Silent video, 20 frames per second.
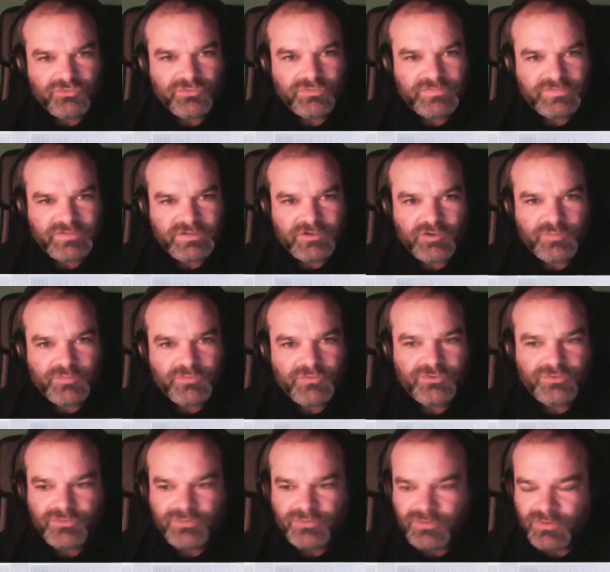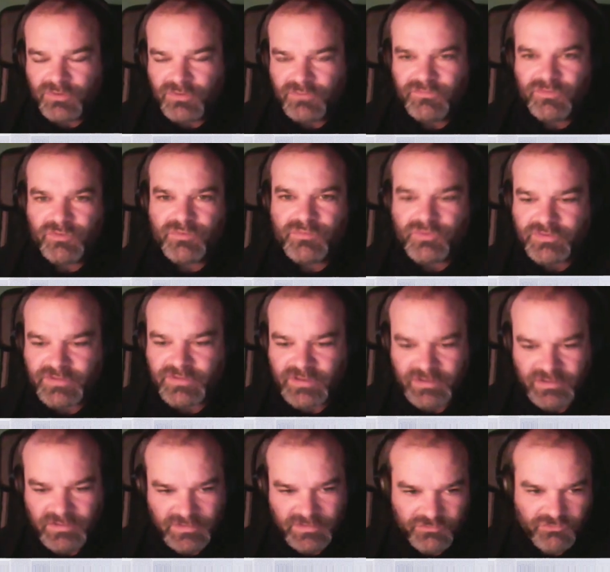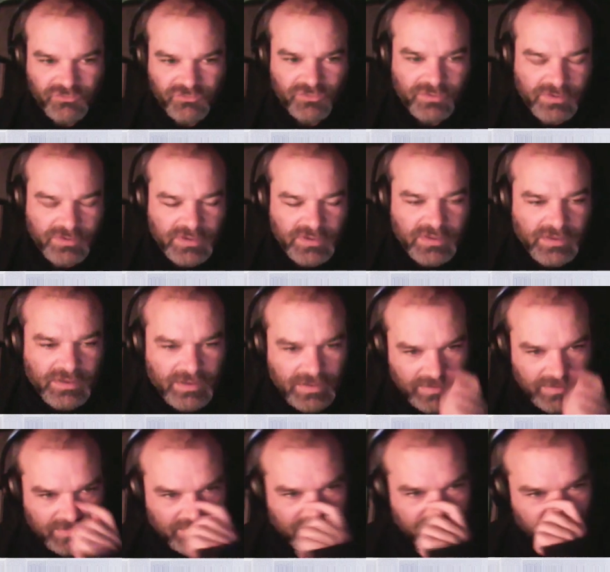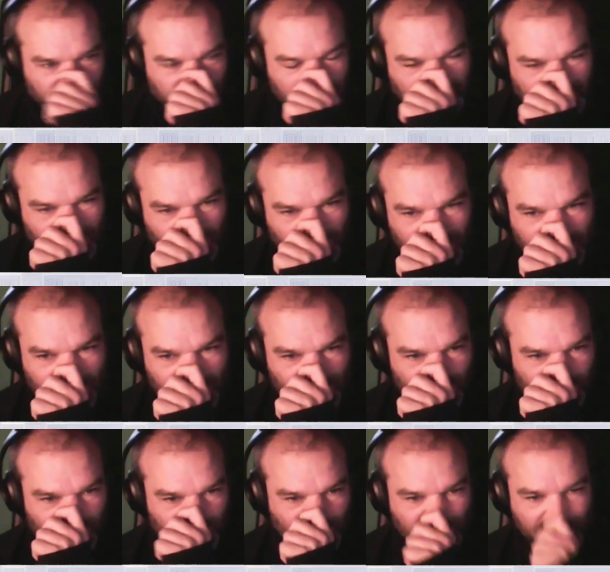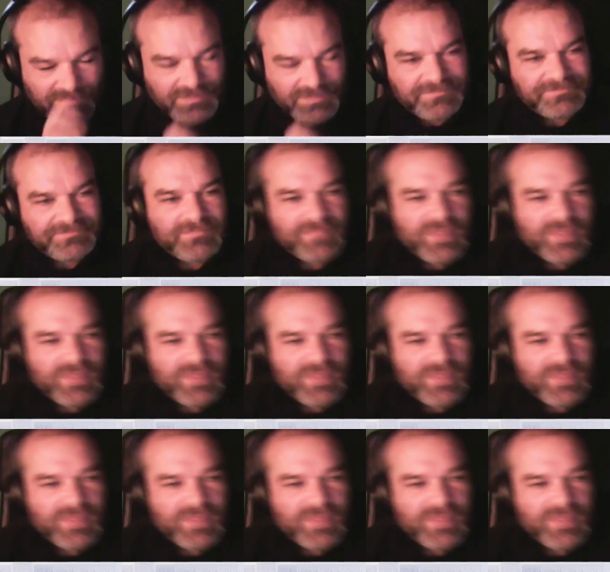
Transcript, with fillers: to set up the environment architecture, and that's what I'm going to show.